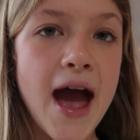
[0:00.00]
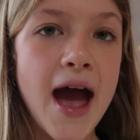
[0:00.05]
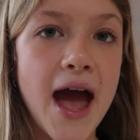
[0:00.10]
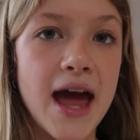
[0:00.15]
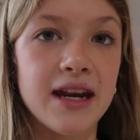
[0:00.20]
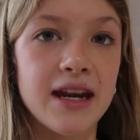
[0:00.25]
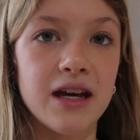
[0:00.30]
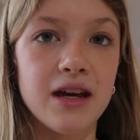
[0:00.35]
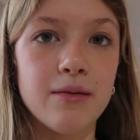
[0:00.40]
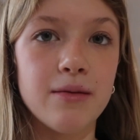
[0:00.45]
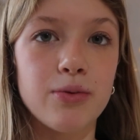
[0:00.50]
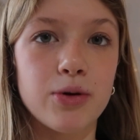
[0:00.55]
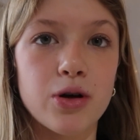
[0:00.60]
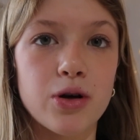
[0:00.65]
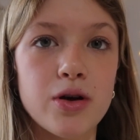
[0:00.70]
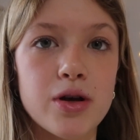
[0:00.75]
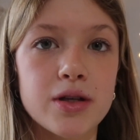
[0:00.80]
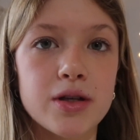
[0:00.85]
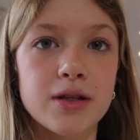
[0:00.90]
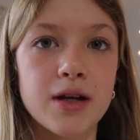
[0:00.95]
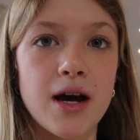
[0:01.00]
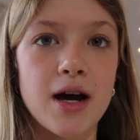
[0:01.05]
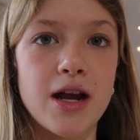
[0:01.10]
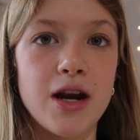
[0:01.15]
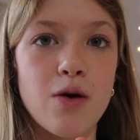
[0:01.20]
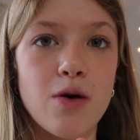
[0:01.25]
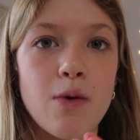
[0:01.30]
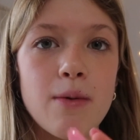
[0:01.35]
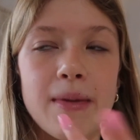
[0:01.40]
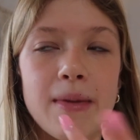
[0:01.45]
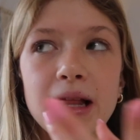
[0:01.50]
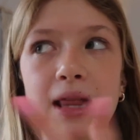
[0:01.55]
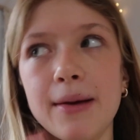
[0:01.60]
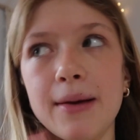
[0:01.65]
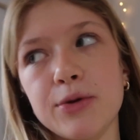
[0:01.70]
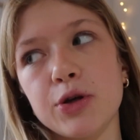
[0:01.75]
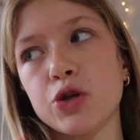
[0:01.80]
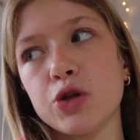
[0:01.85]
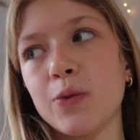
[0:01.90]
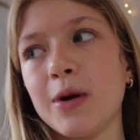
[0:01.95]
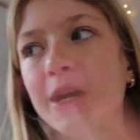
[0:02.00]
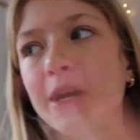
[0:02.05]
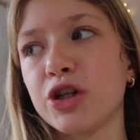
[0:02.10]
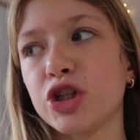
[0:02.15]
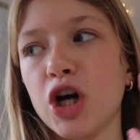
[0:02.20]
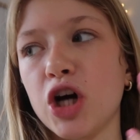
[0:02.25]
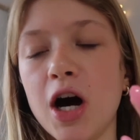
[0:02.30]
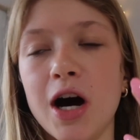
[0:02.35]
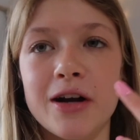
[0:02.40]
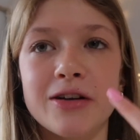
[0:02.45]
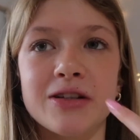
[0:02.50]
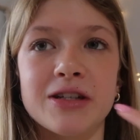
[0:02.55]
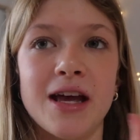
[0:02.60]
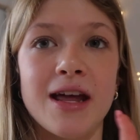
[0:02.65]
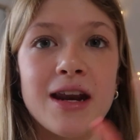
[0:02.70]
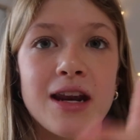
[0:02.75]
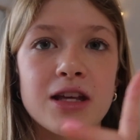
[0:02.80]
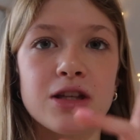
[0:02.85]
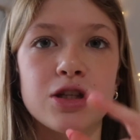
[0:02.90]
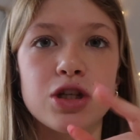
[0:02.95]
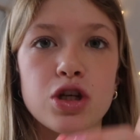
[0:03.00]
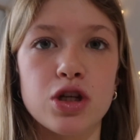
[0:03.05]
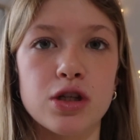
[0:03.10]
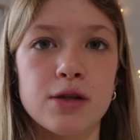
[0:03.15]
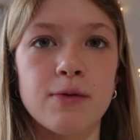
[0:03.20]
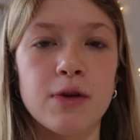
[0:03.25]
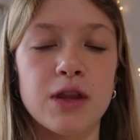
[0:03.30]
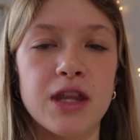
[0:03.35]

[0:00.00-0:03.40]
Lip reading: edit because I don't want my laptop to run out of charge because I need to use it for